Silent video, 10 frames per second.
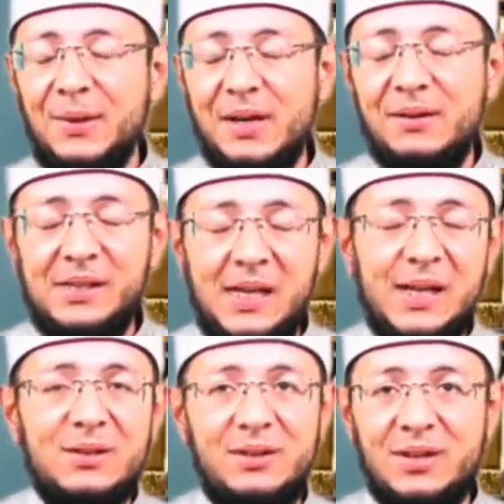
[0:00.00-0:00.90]
the
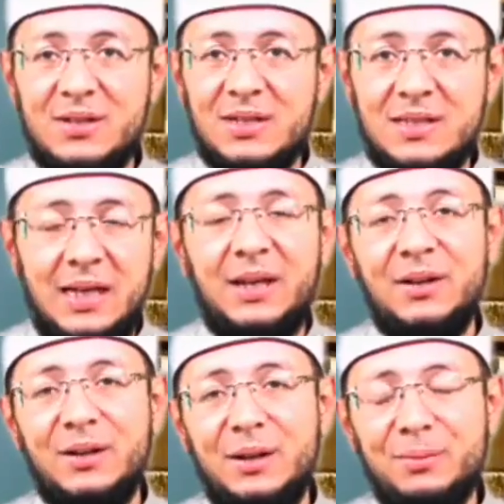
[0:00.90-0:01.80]
creator, the
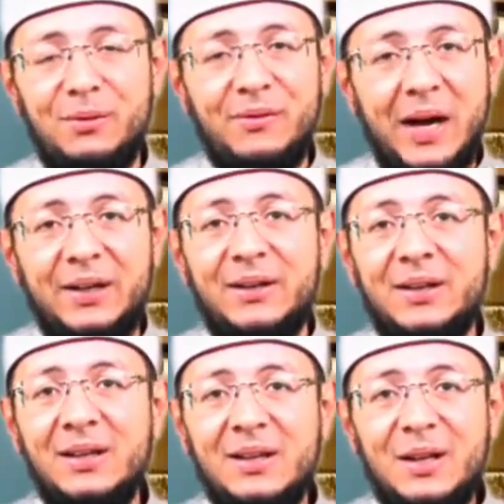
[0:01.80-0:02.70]
sustainer, the provider,